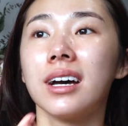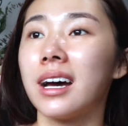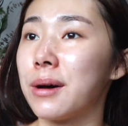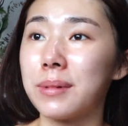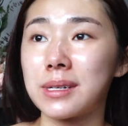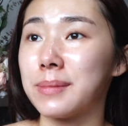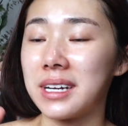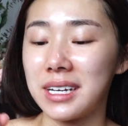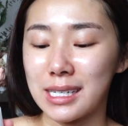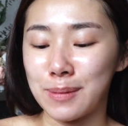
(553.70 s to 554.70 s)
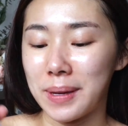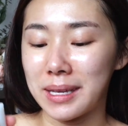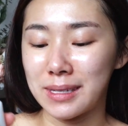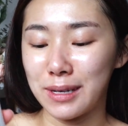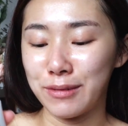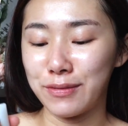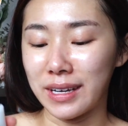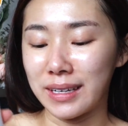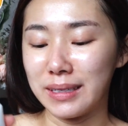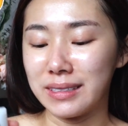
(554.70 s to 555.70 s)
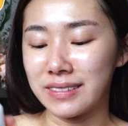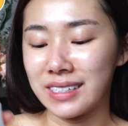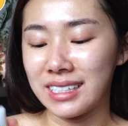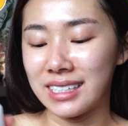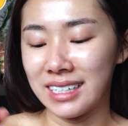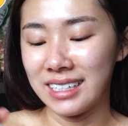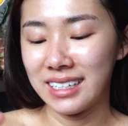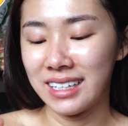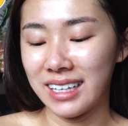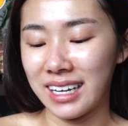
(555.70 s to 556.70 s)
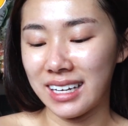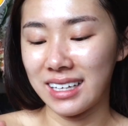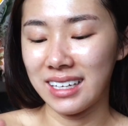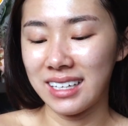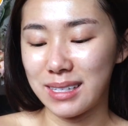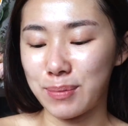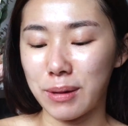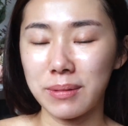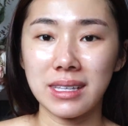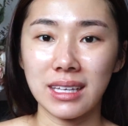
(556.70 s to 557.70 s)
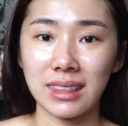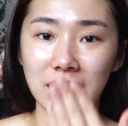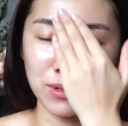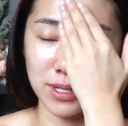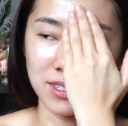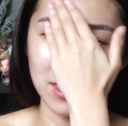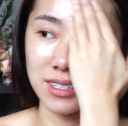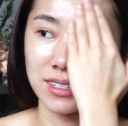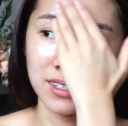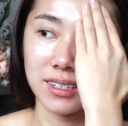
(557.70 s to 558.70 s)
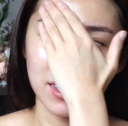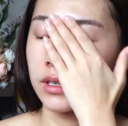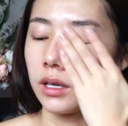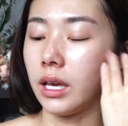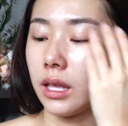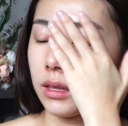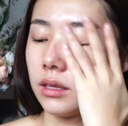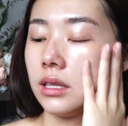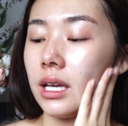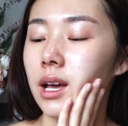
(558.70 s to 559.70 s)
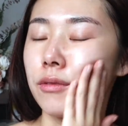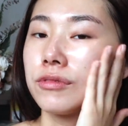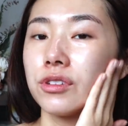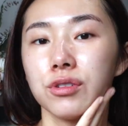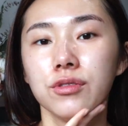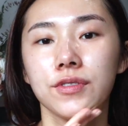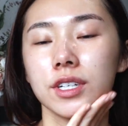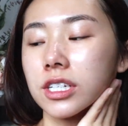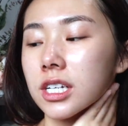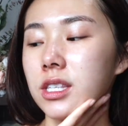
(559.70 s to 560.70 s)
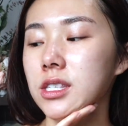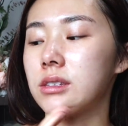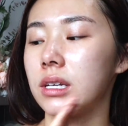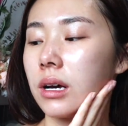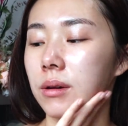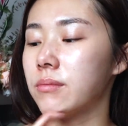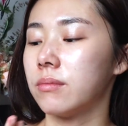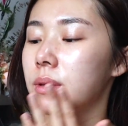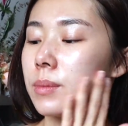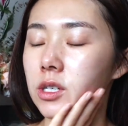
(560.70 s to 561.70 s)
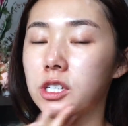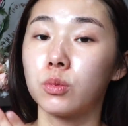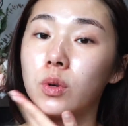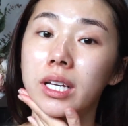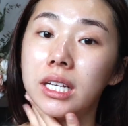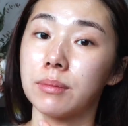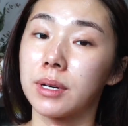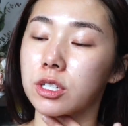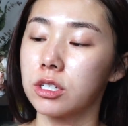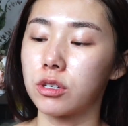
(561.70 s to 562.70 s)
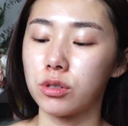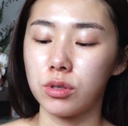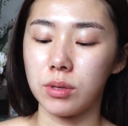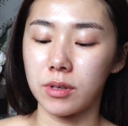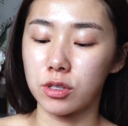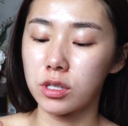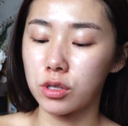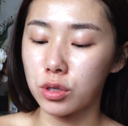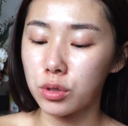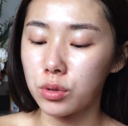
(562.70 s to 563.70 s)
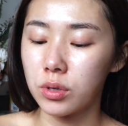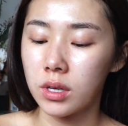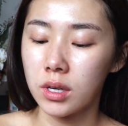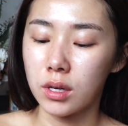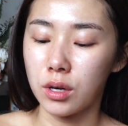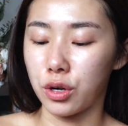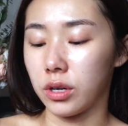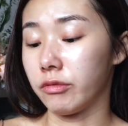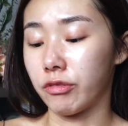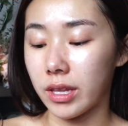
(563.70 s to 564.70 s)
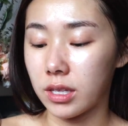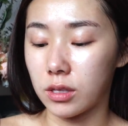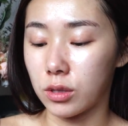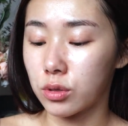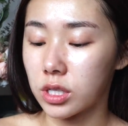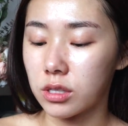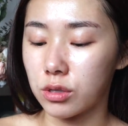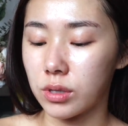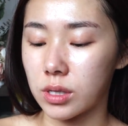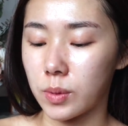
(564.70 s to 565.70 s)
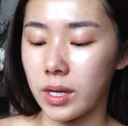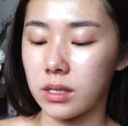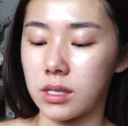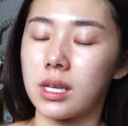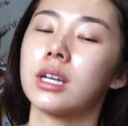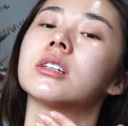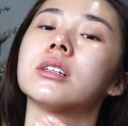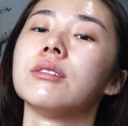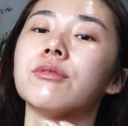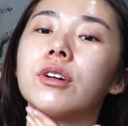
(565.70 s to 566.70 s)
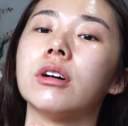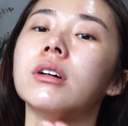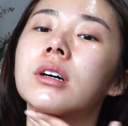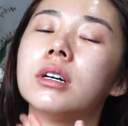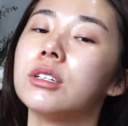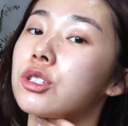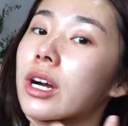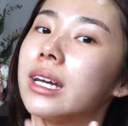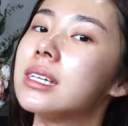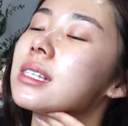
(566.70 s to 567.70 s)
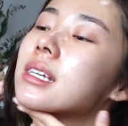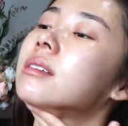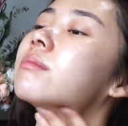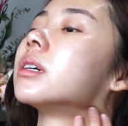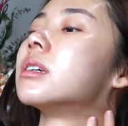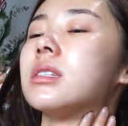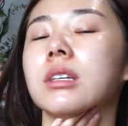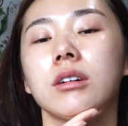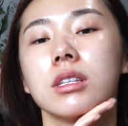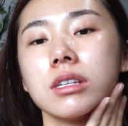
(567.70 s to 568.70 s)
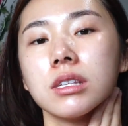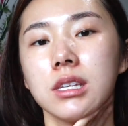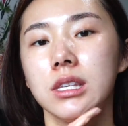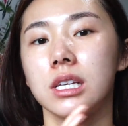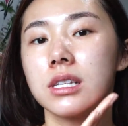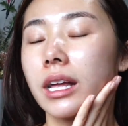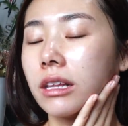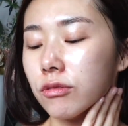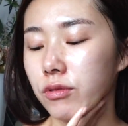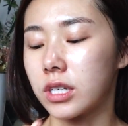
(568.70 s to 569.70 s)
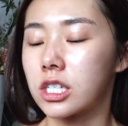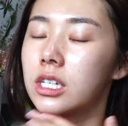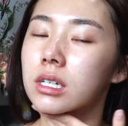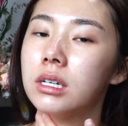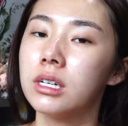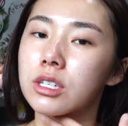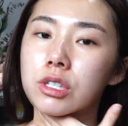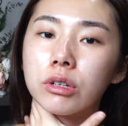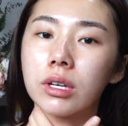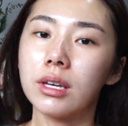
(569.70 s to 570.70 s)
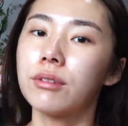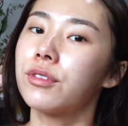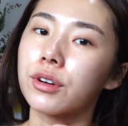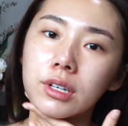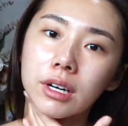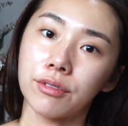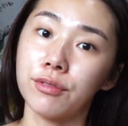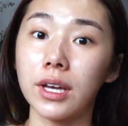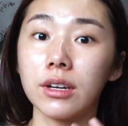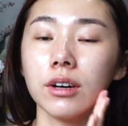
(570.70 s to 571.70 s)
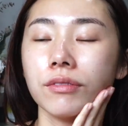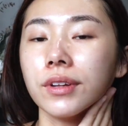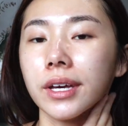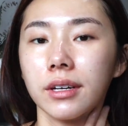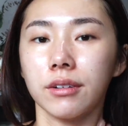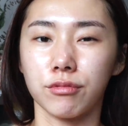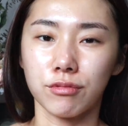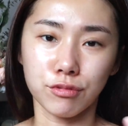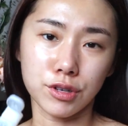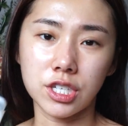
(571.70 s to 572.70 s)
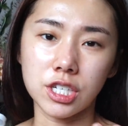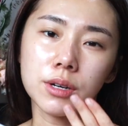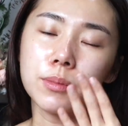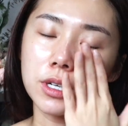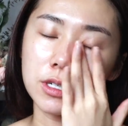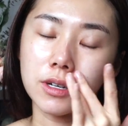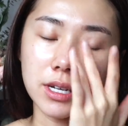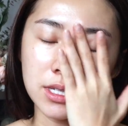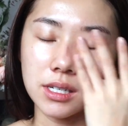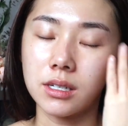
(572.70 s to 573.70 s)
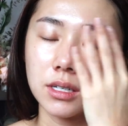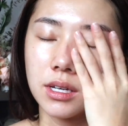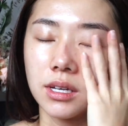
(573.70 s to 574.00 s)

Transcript: how much money I spent on Fancl already. Like, it's probably in the thousands. And they have two versions, Emulsion 1 and Emulsion 2. Emulsion 2, or rather the Lotion 2 as well, is actually for drier skin because the consistency is slightly richer. So if you're not a fan of like a richer moisturizer,